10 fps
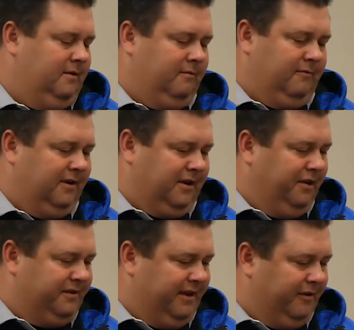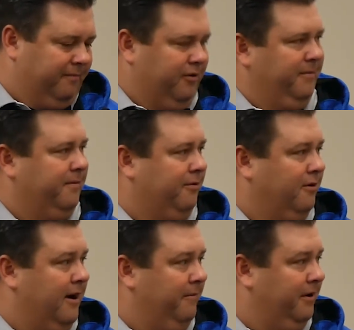What can you say? They're a premier
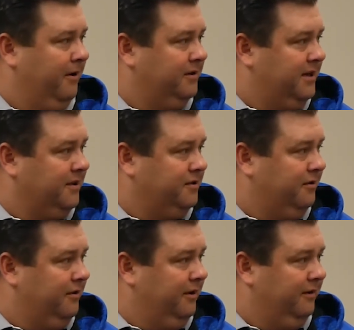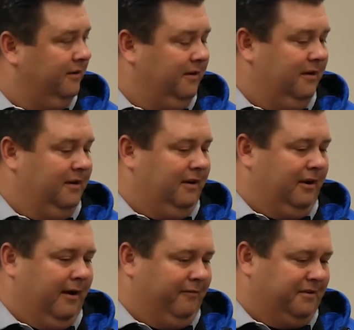program in our sectional, and
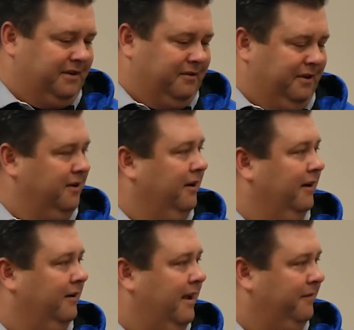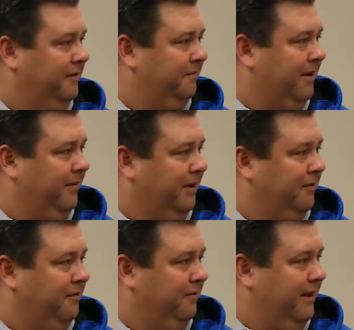every single year you're going to have to probably
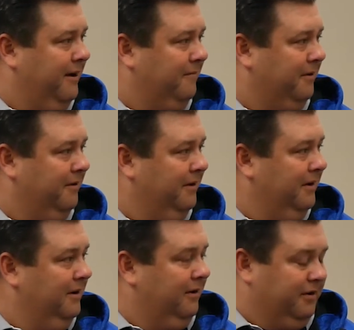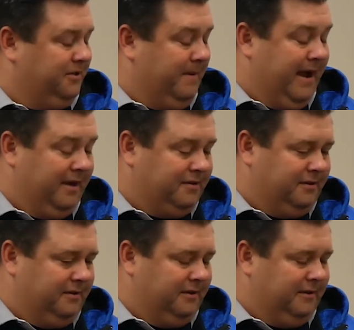go through them or Spash.
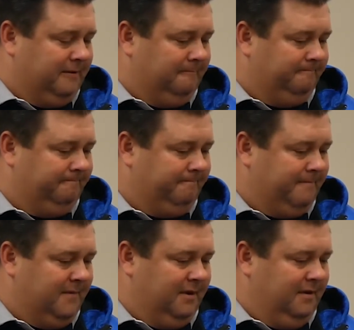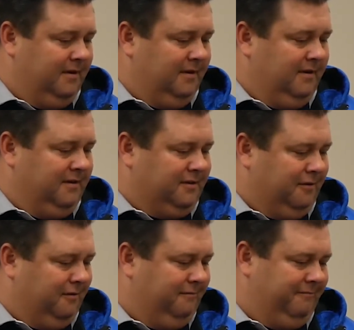And
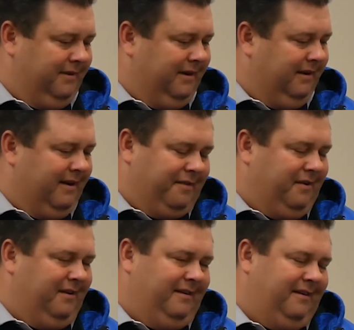so nothing.